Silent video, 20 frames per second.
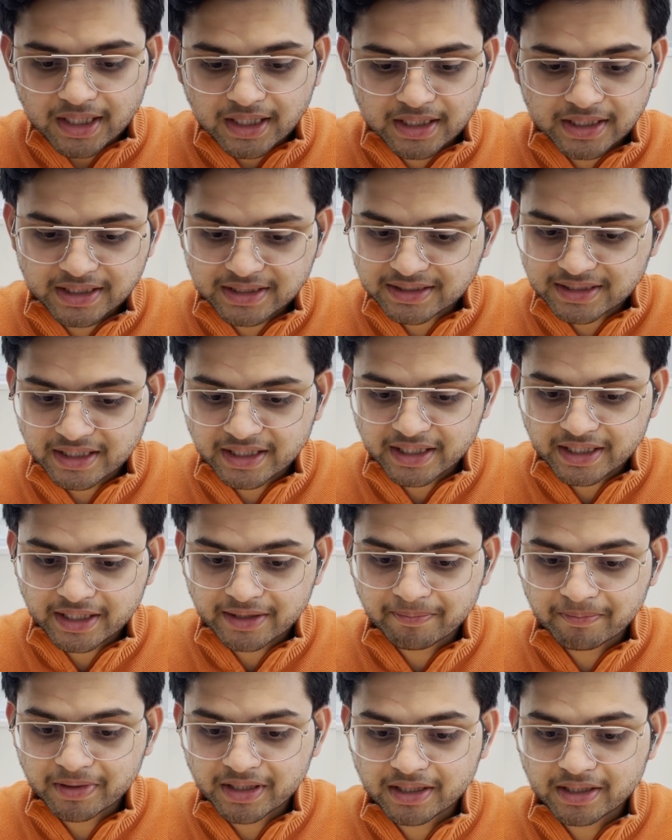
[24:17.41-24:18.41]
Disconnect
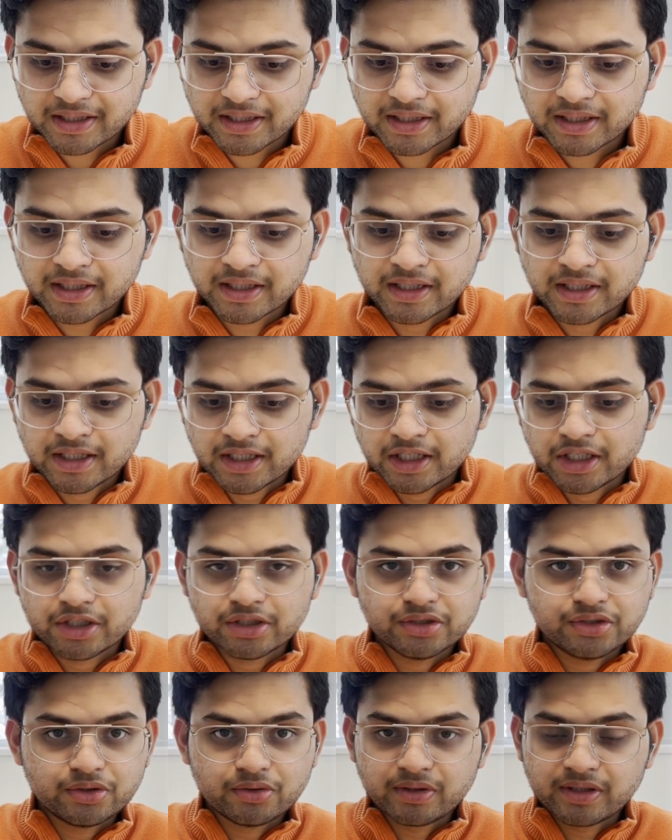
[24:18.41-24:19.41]
completely.
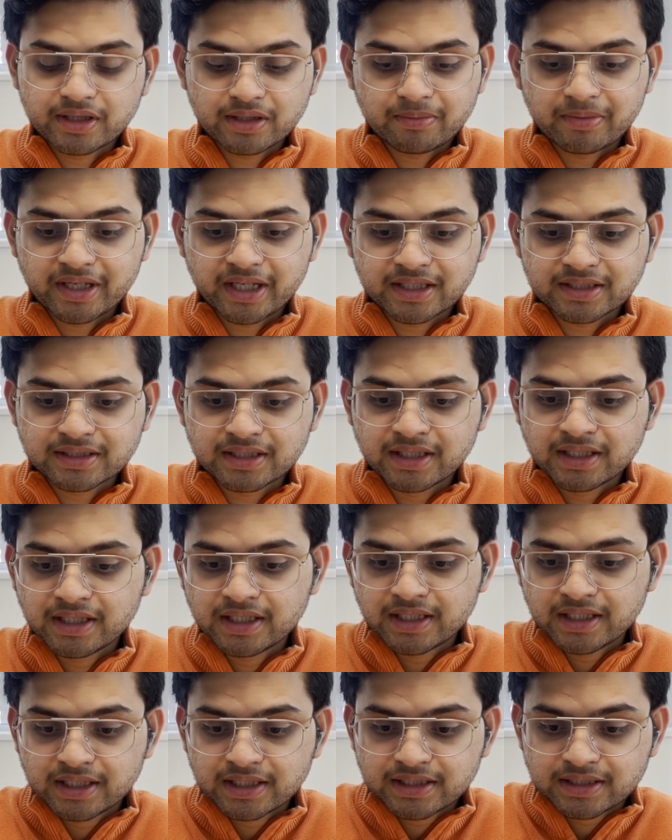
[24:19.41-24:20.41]
During the breaks,
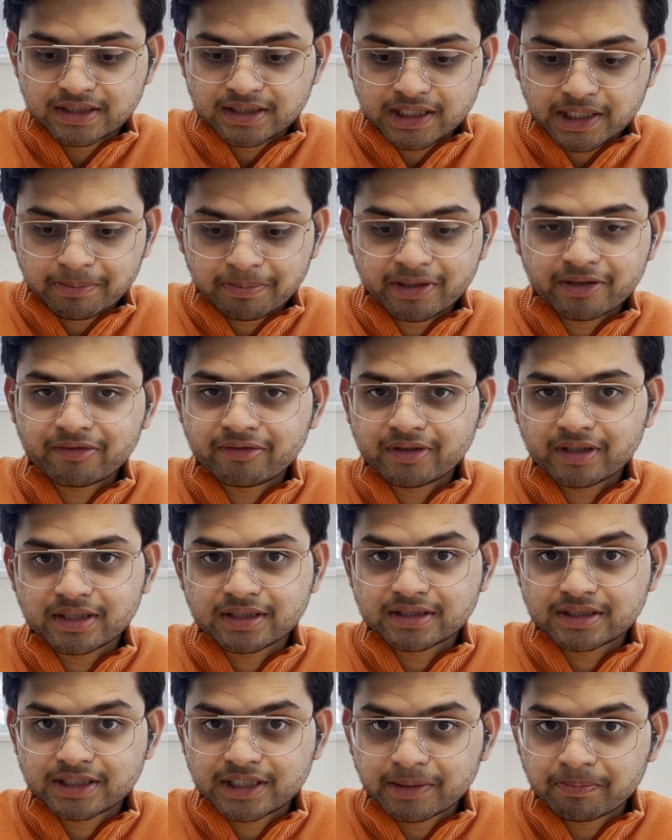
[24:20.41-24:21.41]
step
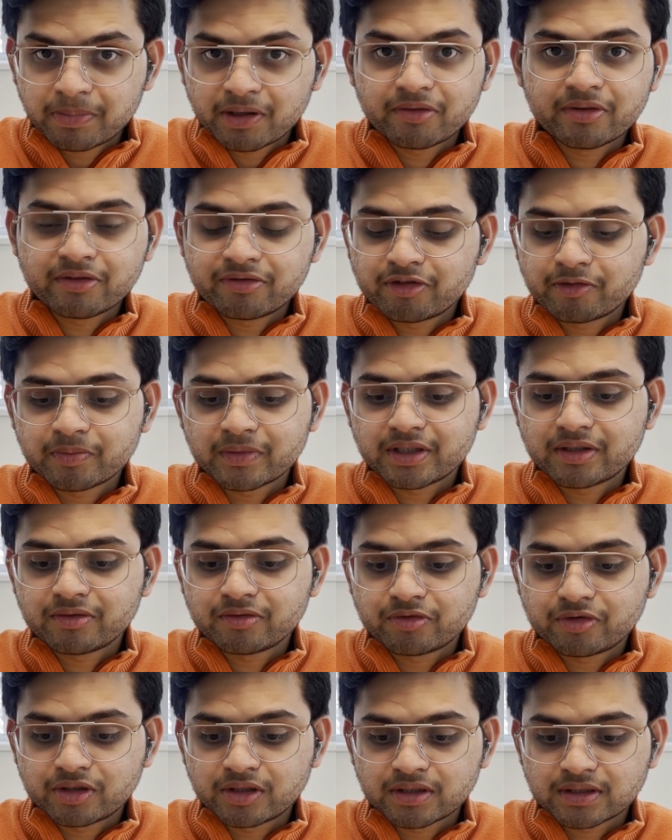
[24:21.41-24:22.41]
away from the
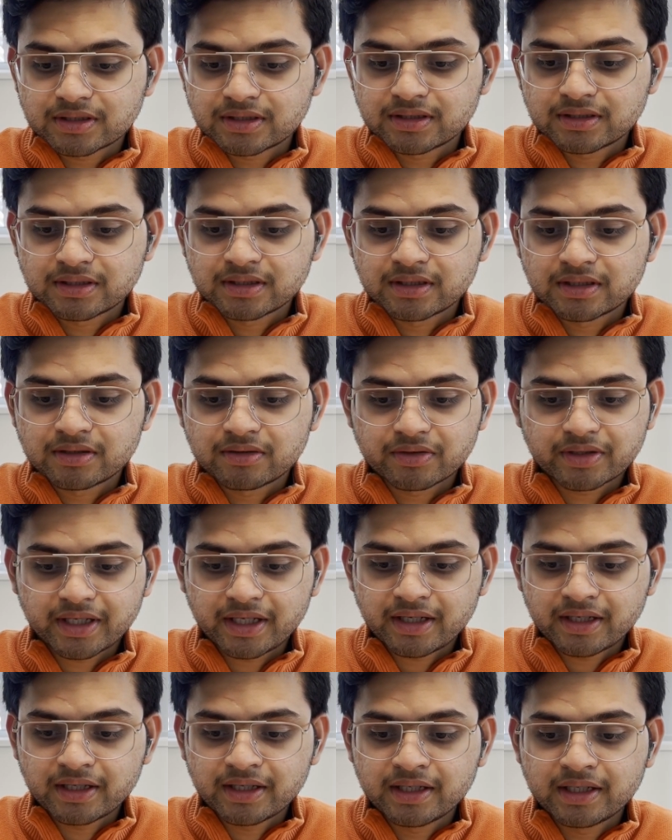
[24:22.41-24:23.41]
works,
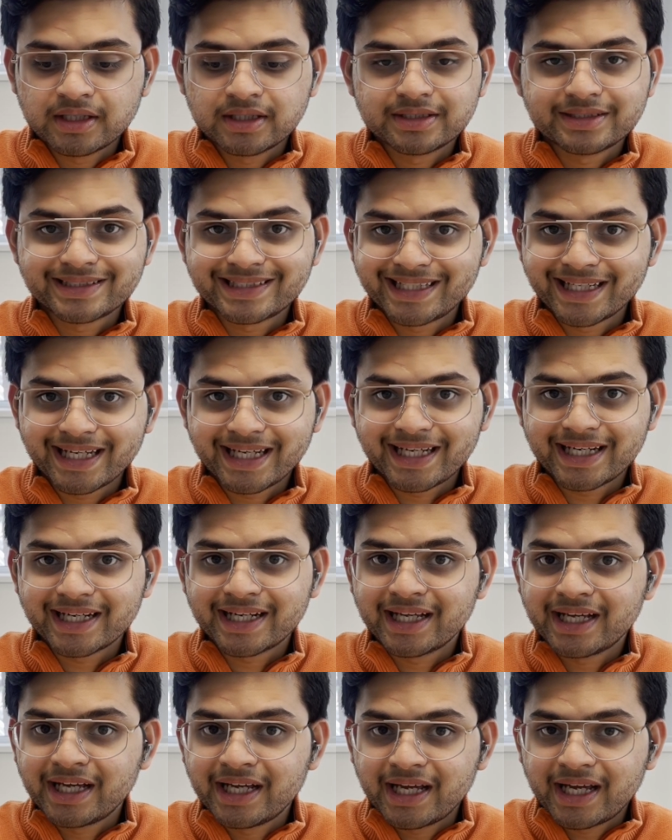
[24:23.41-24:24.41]
okay, screen,
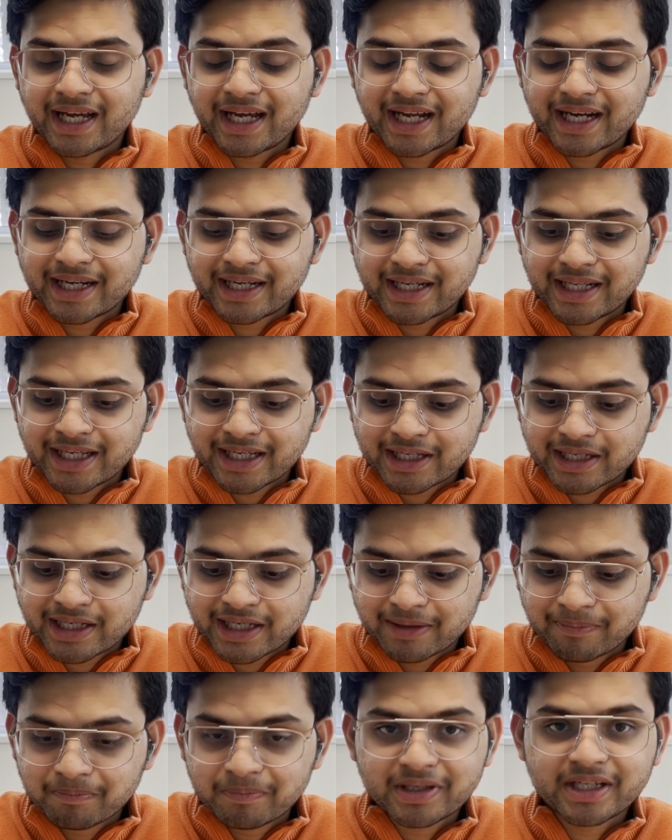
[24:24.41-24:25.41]
and take
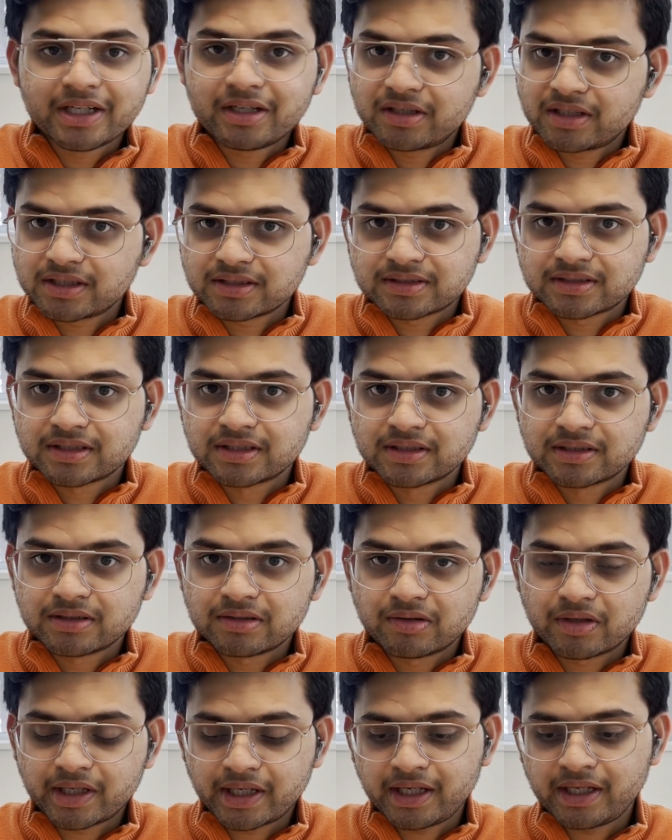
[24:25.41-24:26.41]
complete rest,
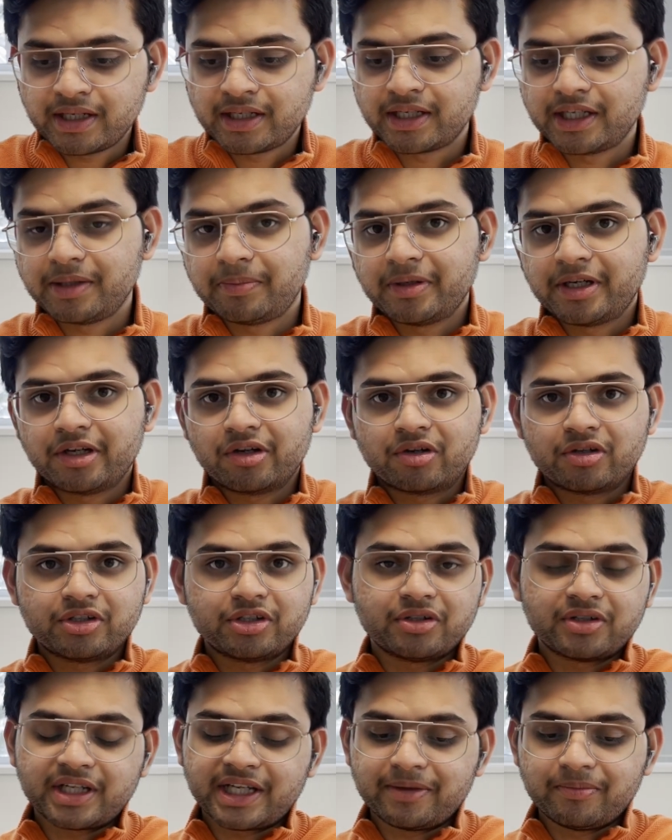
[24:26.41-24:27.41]
okay, depending on your
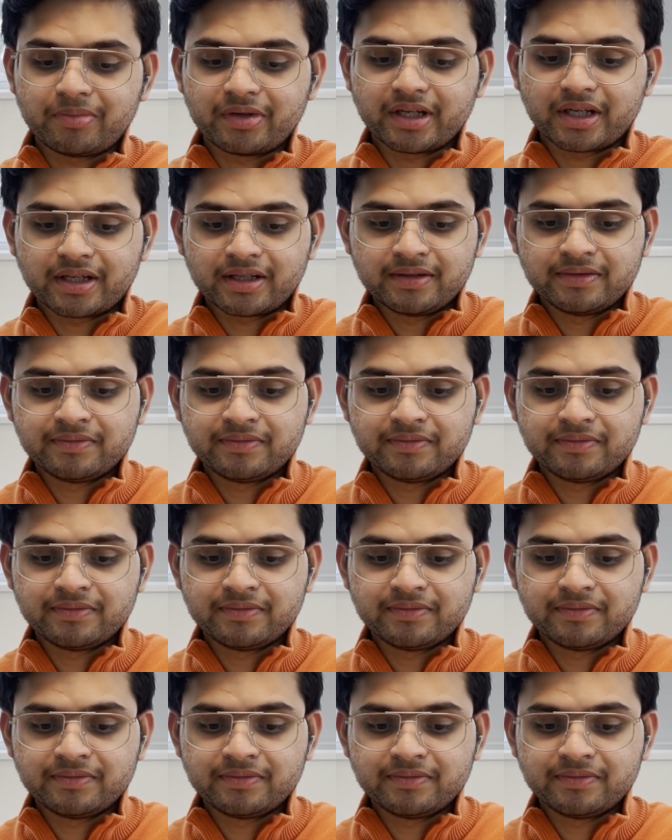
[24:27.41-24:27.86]
type break.